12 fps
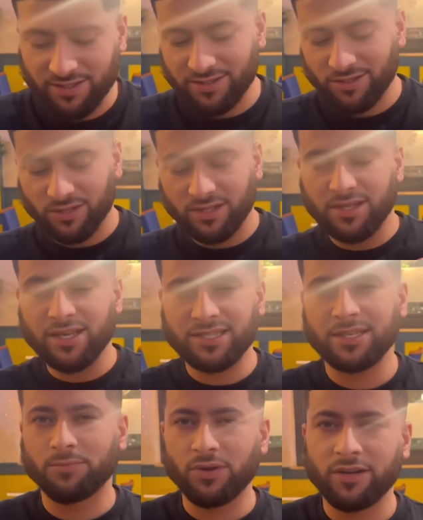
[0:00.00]
So the
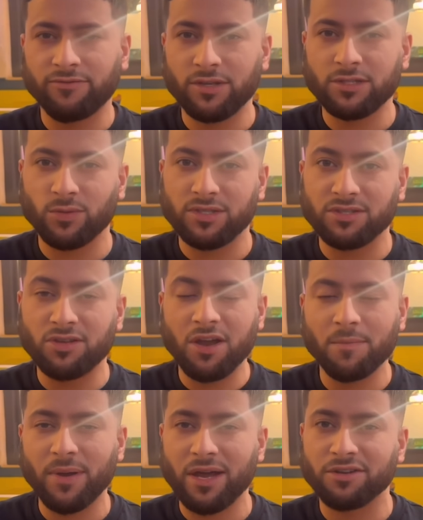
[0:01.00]
Desi breakfast was
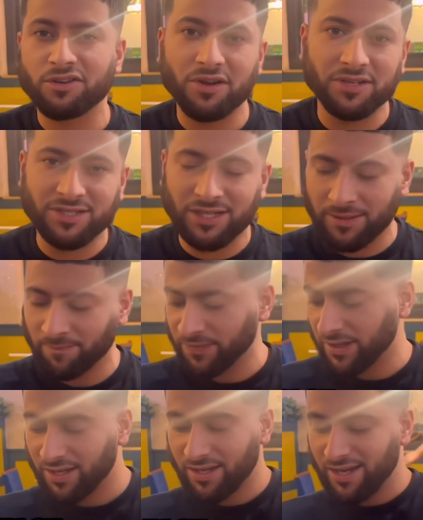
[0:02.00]

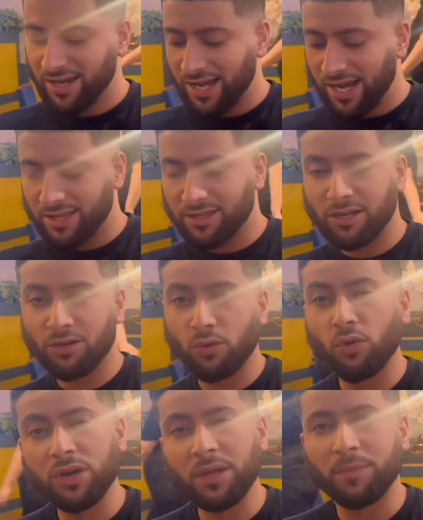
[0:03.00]
£9.90 and the
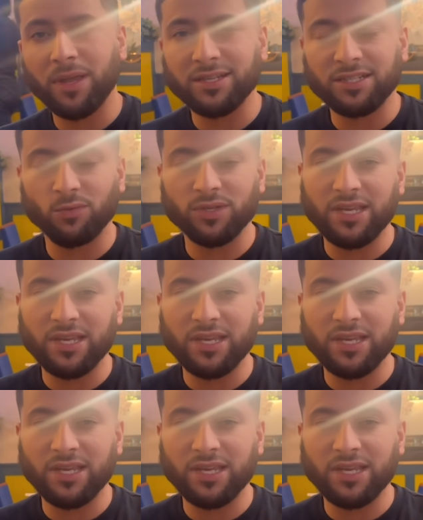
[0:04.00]
Lahori platter was